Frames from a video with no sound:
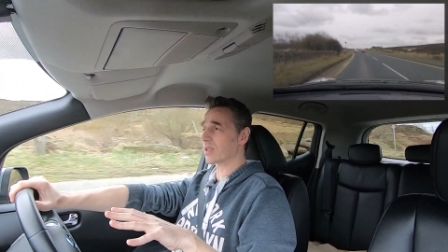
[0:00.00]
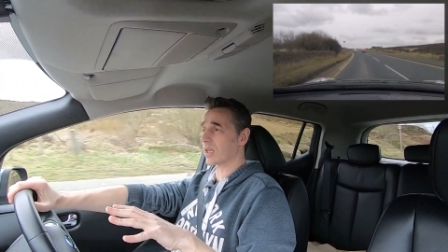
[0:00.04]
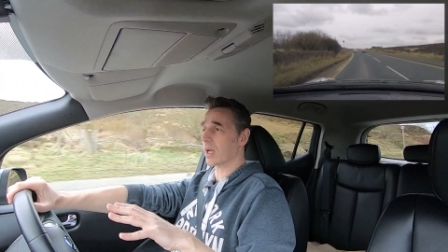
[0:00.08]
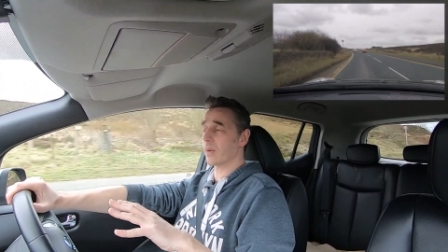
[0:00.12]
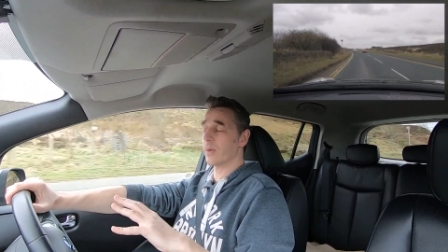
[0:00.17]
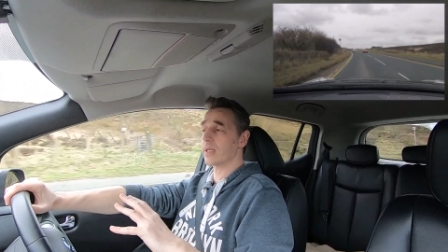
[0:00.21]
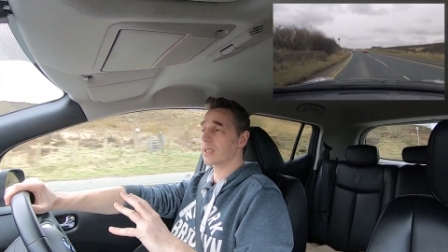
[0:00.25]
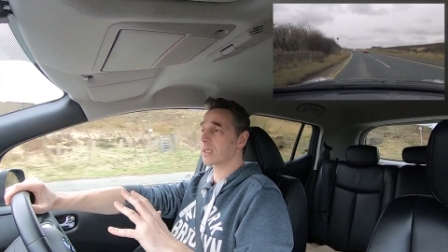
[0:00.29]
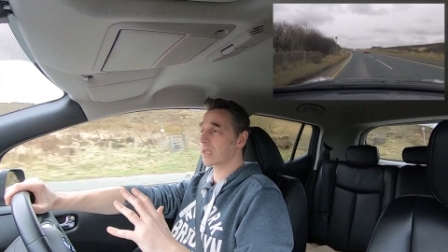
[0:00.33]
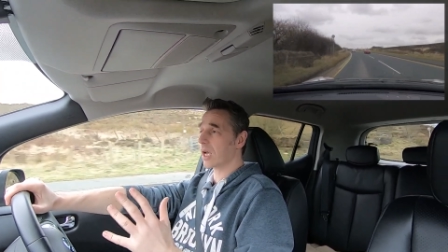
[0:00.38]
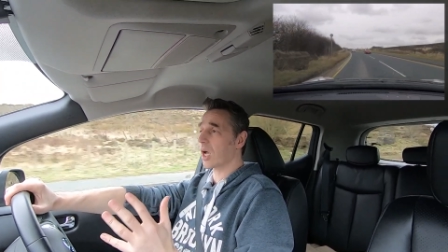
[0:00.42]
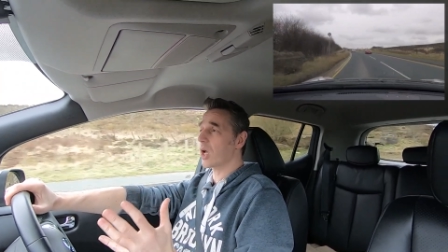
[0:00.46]

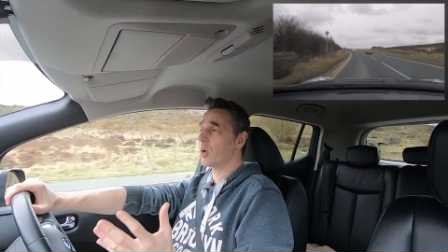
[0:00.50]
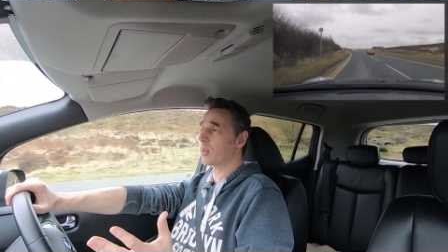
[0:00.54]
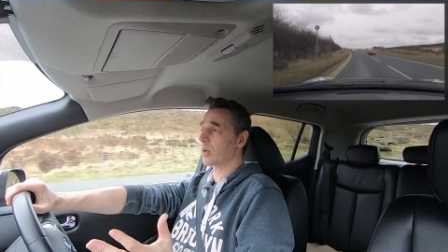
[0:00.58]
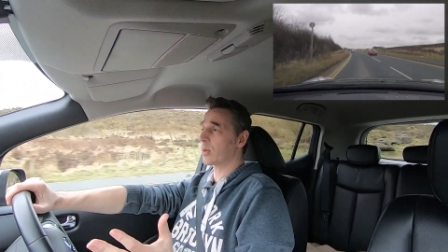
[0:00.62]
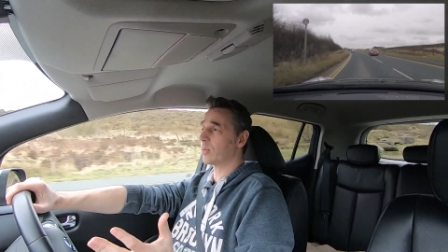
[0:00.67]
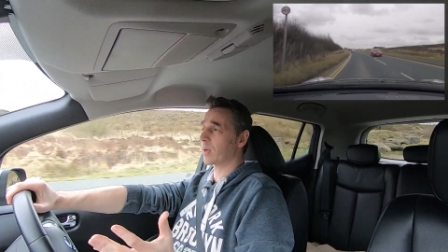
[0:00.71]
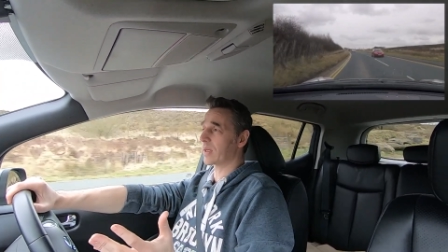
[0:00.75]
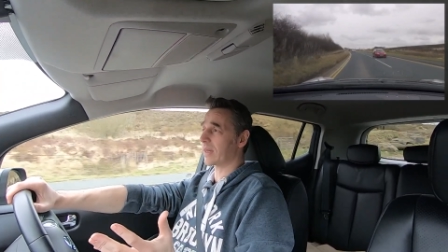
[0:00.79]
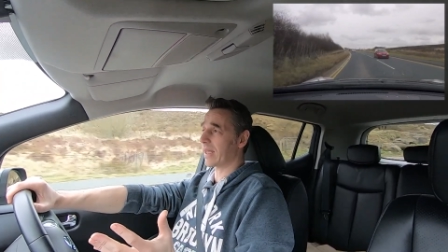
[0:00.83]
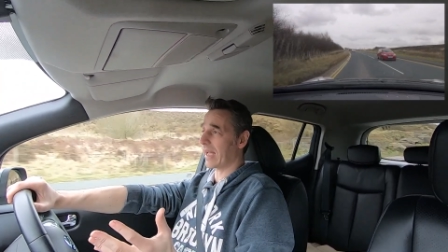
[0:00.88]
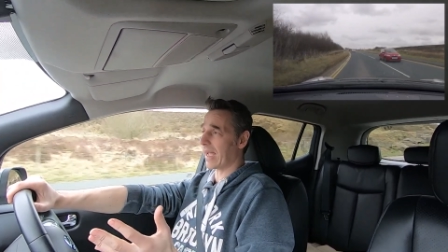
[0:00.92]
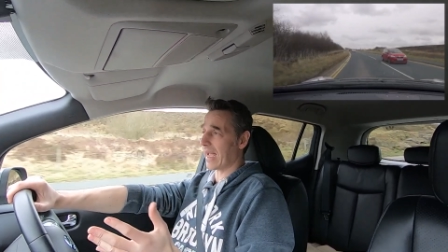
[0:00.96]
So it's
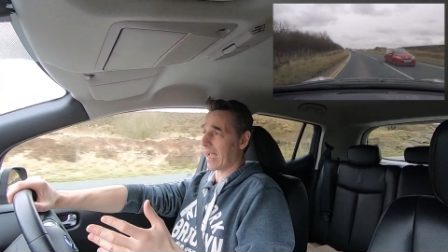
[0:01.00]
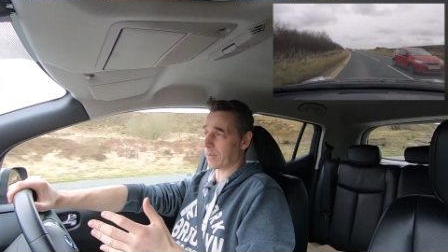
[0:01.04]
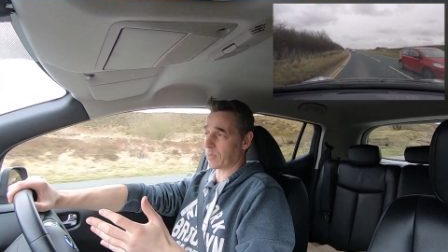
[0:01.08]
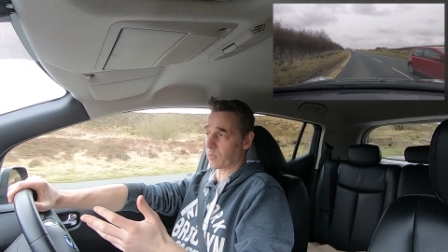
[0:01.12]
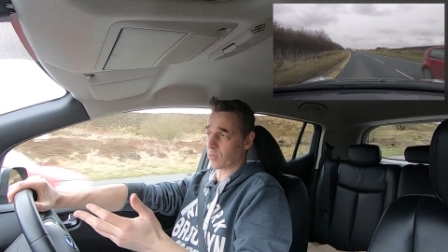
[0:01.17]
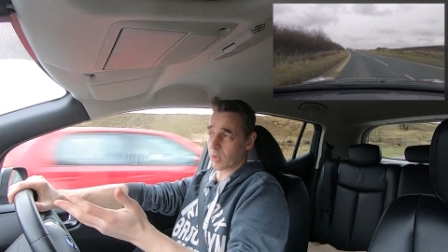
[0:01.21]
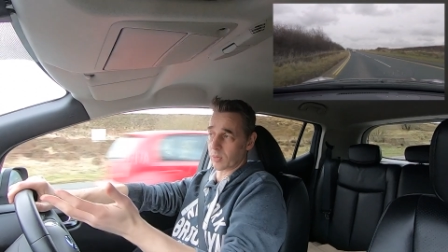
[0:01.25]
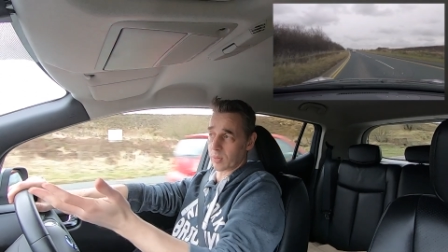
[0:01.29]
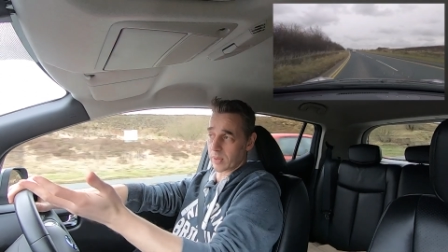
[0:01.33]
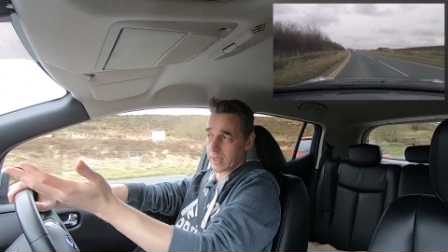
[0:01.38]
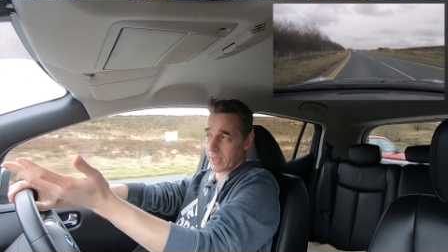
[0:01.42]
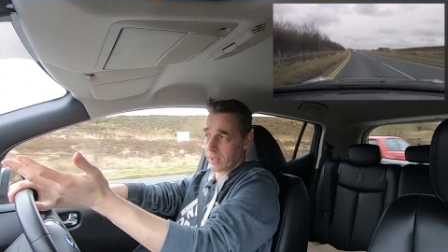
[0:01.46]
coping with that
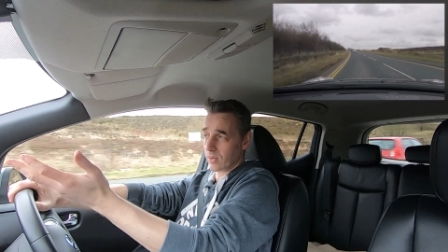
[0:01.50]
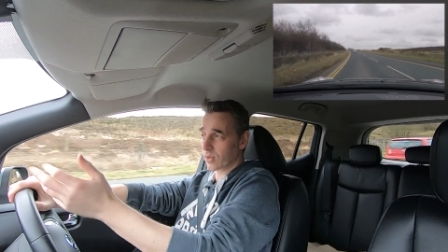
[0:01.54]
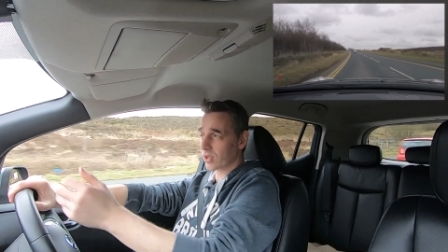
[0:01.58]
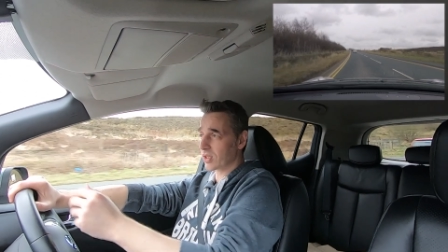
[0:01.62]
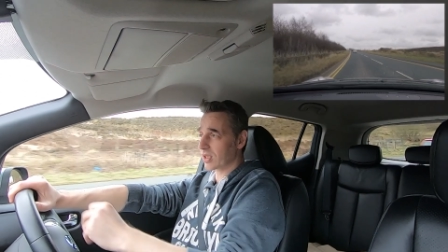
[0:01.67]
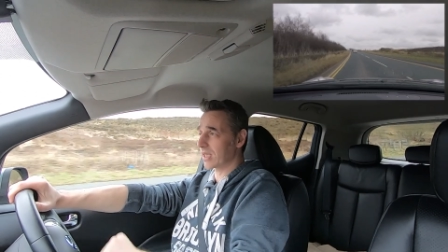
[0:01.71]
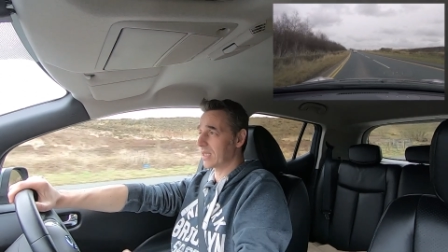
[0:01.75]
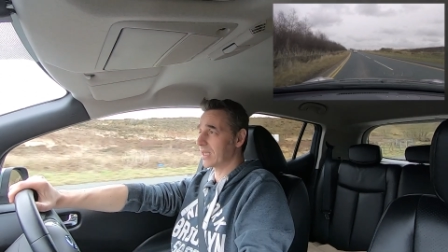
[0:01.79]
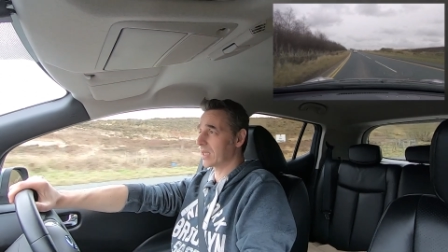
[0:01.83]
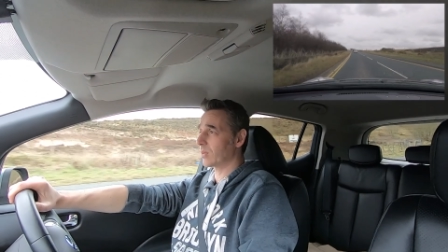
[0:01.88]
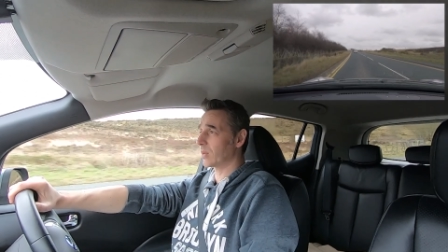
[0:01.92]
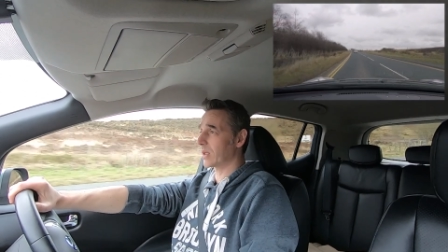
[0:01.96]
admirably. You'll
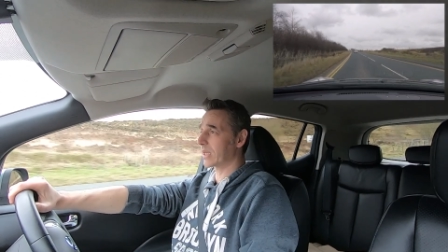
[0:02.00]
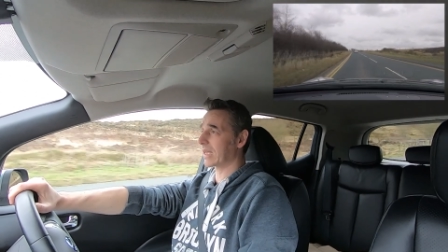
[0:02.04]
see that